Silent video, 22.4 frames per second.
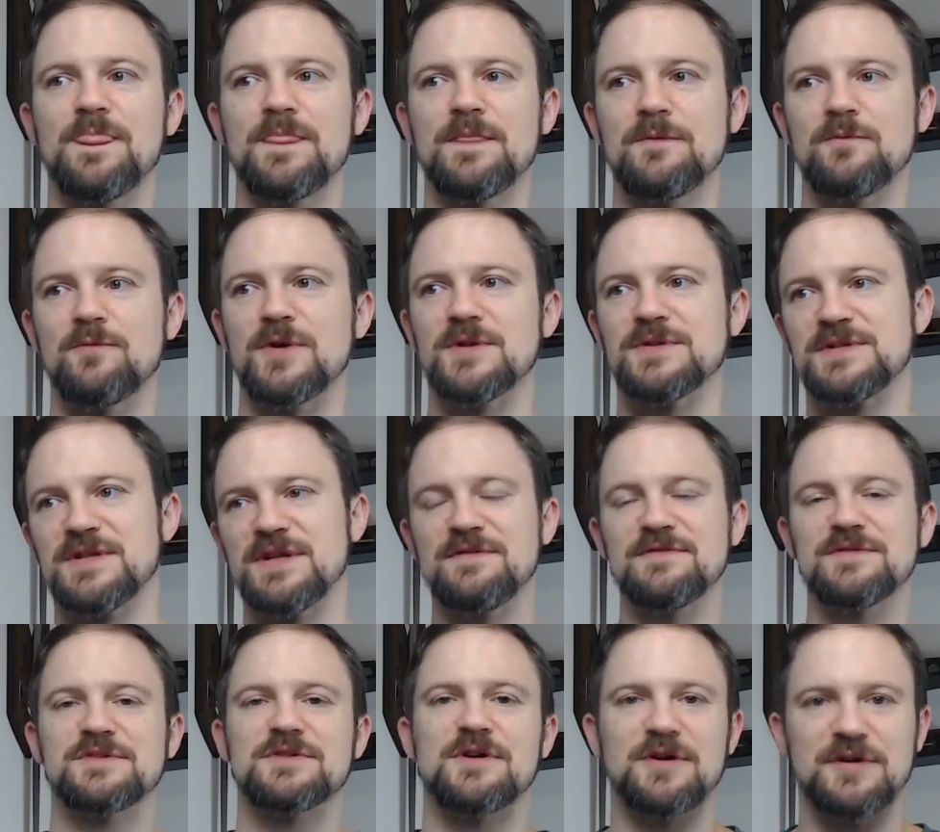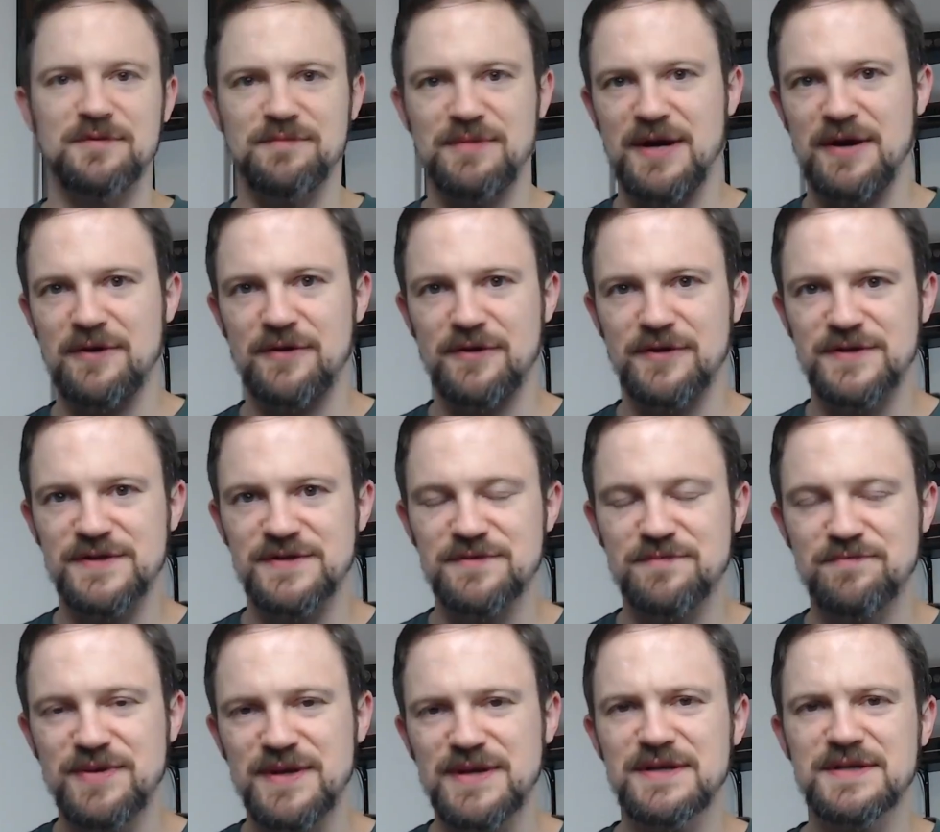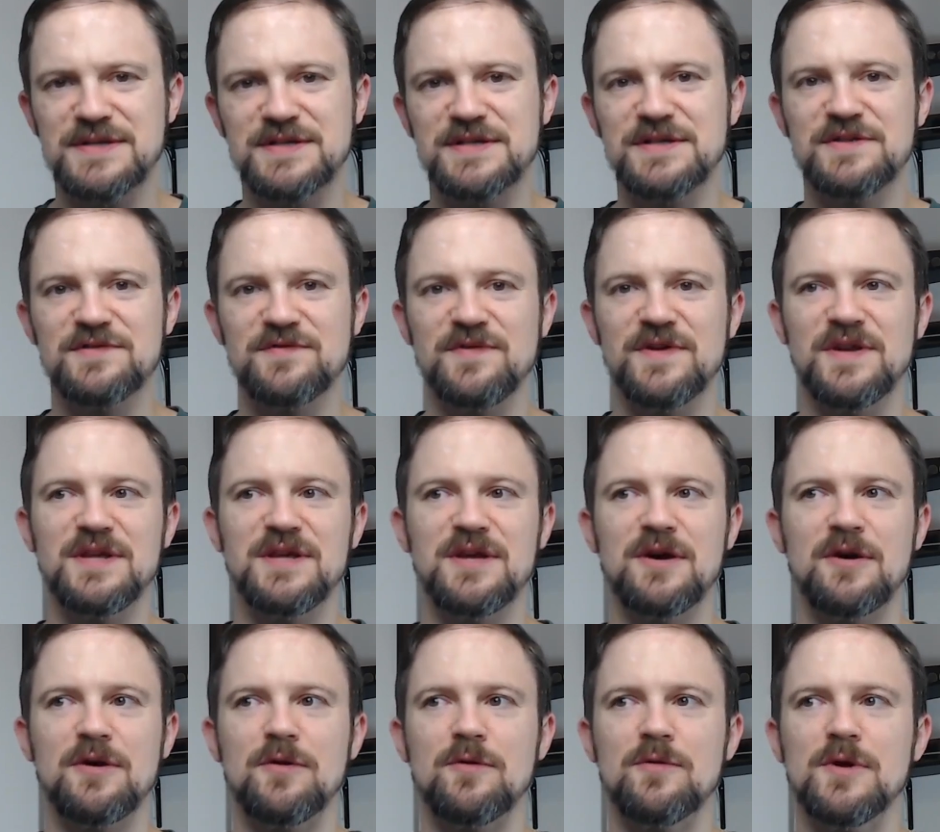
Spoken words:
what Stephen talked about on his appendices video